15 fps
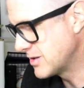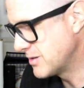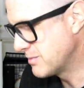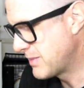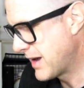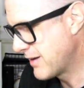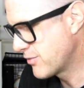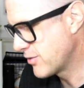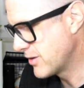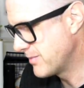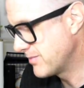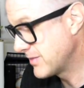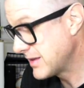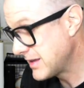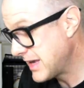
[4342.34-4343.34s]
didn't pay for it.
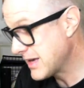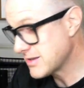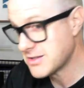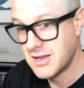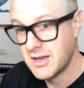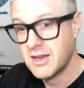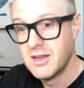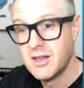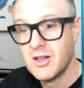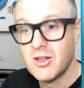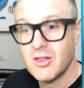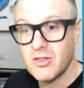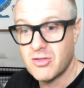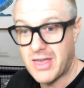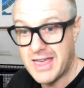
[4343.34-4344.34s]
Yes,
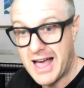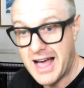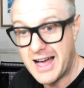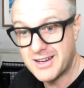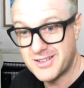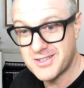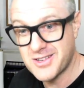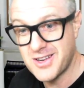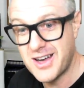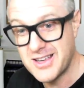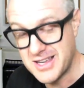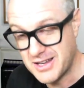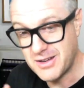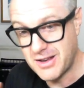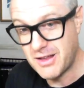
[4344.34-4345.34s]
they are disguised,
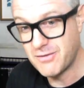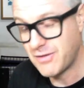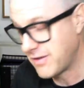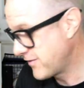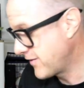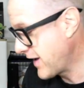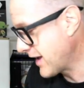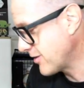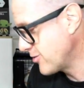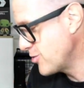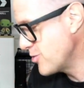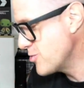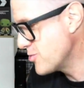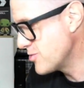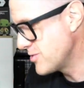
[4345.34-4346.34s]
and in fact,
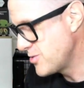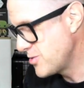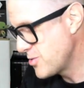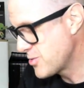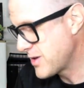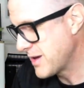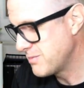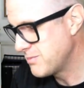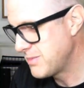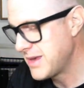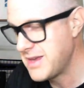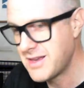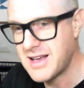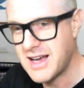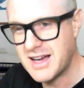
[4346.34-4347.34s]
you can
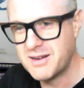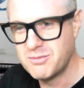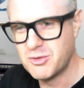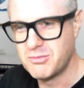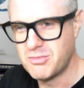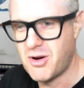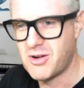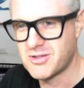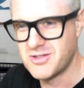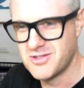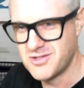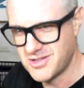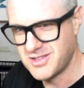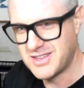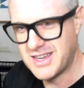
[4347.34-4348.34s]
be cardboard boxes.
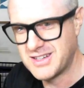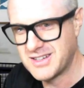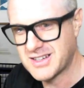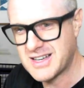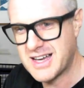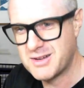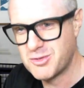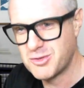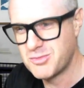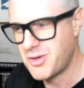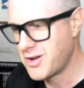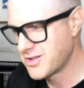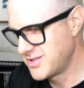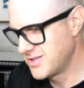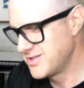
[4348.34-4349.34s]
You can get into cardboard
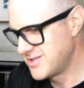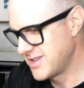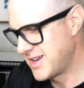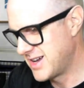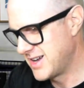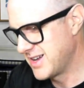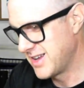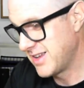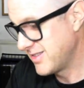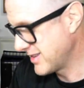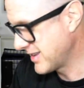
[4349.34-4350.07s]
boxes in the